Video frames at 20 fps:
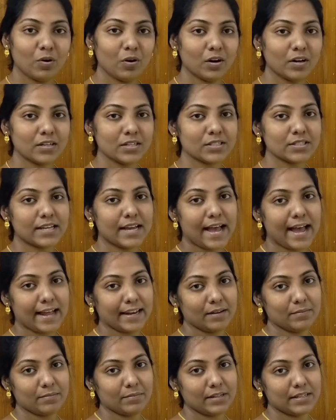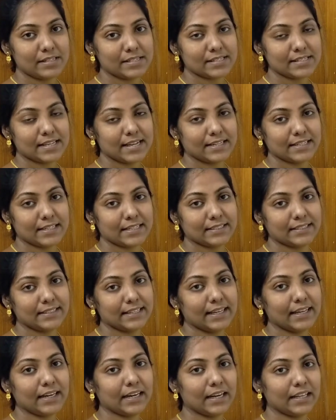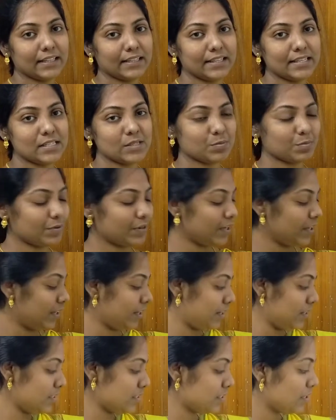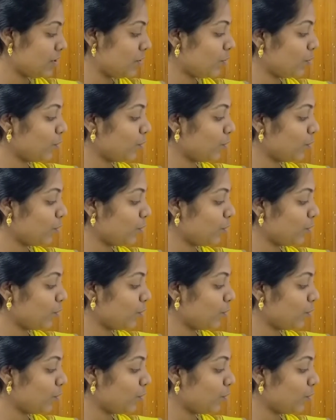on to the animals that are there in these prairies,